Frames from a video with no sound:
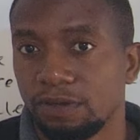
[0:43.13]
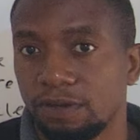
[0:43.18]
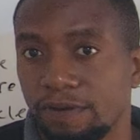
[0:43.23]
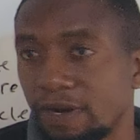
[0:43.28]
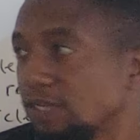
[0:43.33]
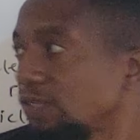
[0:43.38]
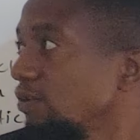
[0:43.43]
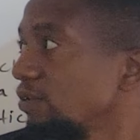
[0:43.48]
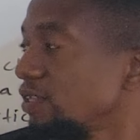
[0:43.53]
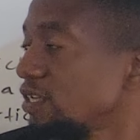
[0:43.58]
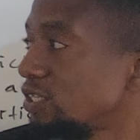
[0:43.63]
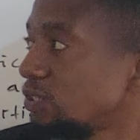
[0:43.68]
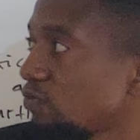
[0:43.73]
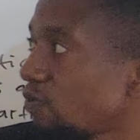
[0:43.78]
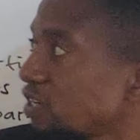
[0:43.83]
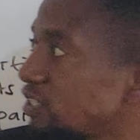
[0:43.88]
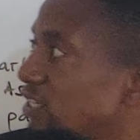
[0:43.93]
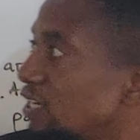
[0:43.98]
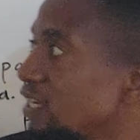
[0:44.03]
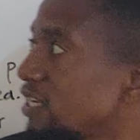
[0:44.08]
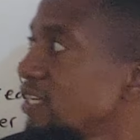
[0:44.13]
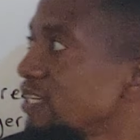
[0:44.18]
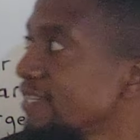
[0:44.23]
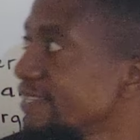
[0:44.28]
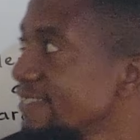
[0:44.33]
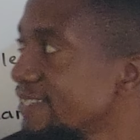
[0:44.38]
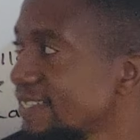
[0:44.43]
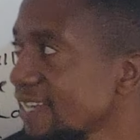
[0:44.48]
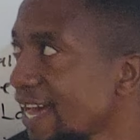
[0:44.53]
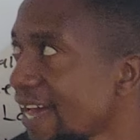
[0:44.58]
Right, so this question
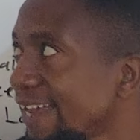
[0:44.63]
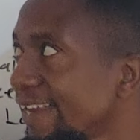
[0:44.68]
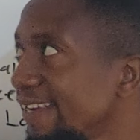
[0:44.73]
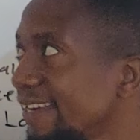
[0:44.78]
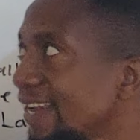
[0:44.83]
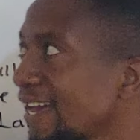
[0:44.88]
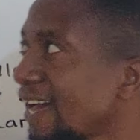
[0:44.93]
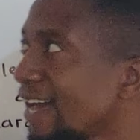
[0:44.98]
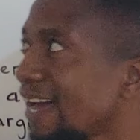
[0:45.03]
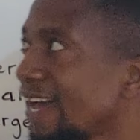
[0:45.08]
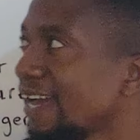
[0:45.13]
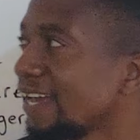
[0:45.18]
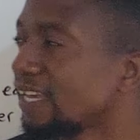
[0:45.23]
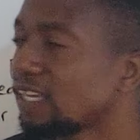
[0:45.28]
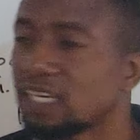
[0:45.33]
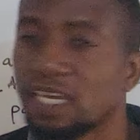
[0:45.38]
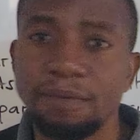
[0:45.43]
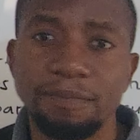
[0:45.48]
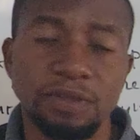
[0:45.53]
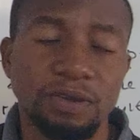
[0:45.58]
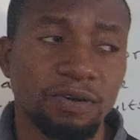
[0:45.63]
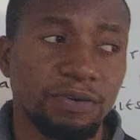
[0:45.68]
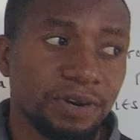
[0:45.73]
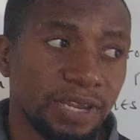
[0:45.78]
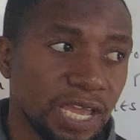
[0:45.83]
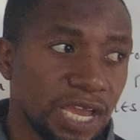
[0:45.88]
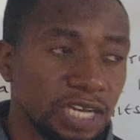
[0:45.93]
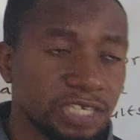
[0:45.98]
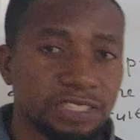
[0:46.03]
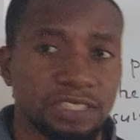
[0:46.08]
is under chemical
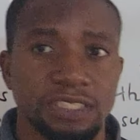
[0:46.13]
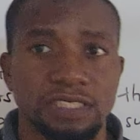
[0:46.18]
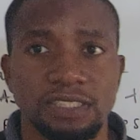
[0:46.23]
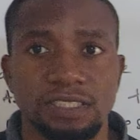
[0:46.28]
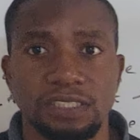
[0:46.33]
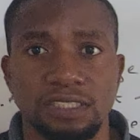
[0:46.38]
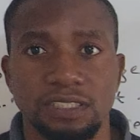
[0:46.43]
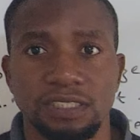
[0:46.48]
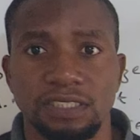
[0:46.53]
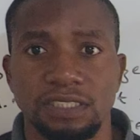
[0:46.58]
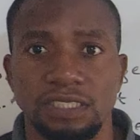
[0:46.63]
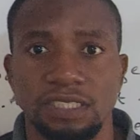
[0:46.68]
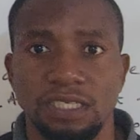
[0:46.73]
reactions.